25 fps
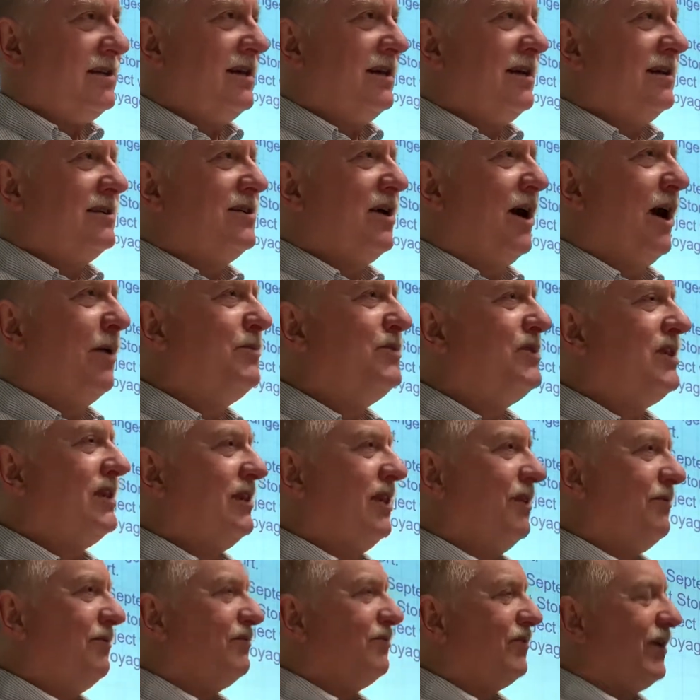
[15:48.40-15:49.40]
so I was in
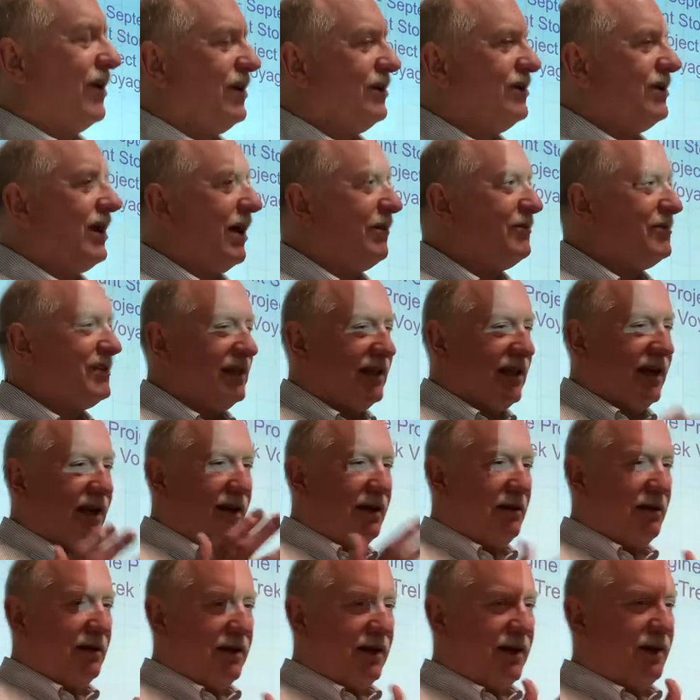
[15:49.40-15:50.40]
the front. I was in
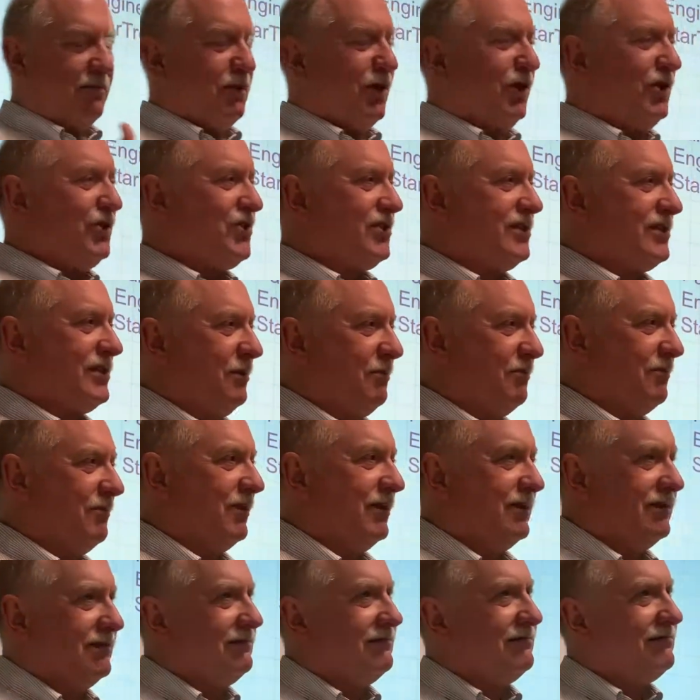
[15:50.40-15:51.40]
the computer
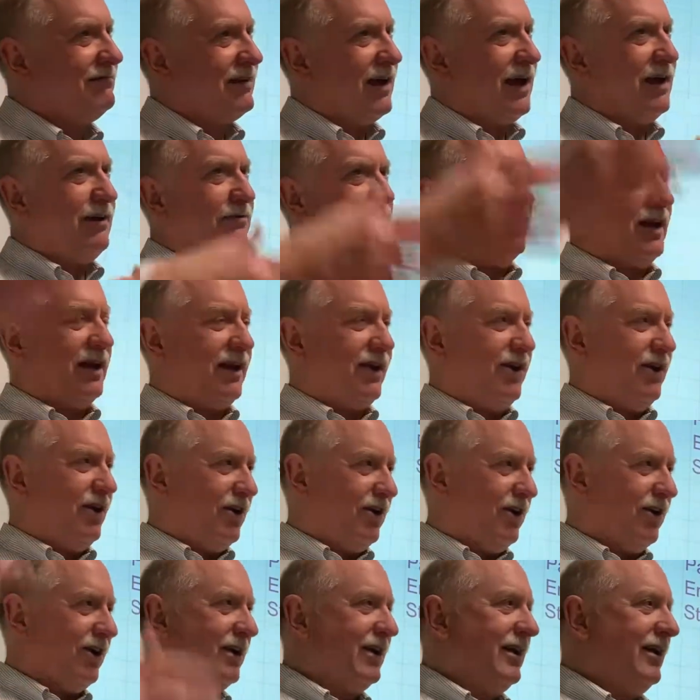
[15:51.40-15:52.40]
system, kind of like
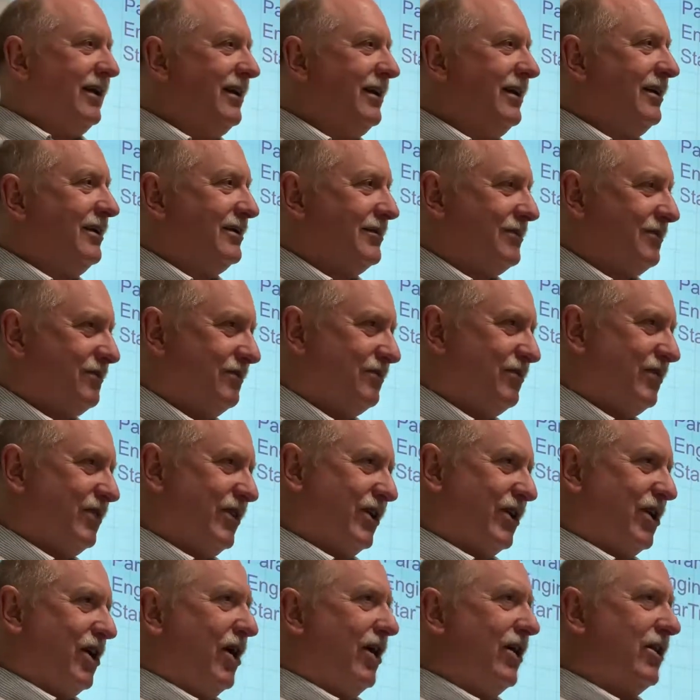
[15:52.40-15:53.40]
here, for
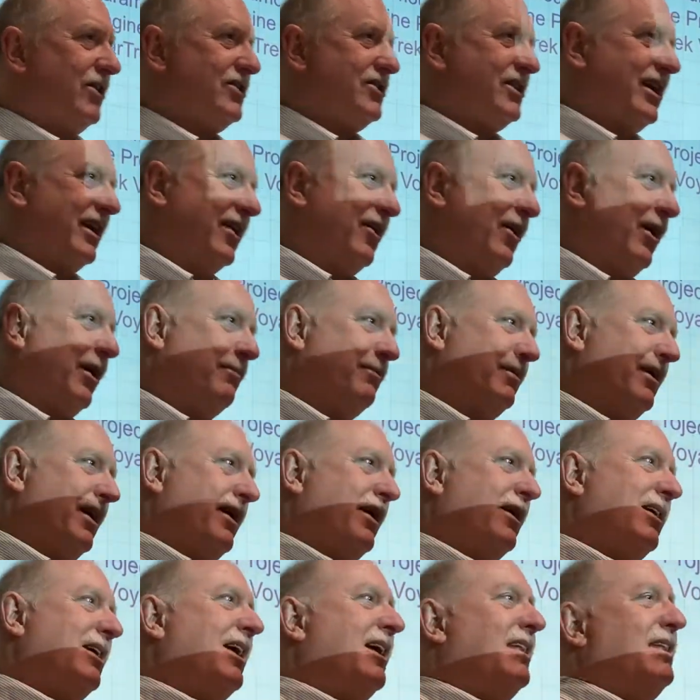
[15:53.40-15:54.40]
the guards that go up. And
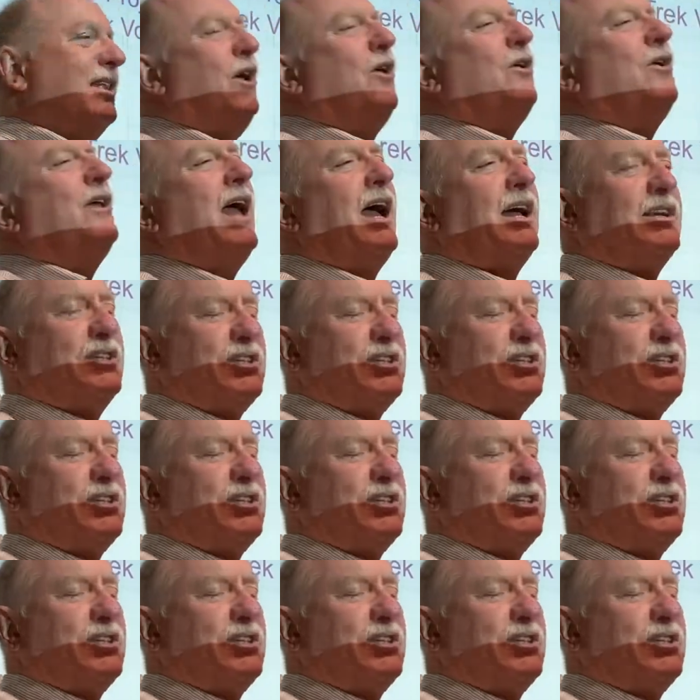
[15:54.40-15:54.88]
they oh yeah,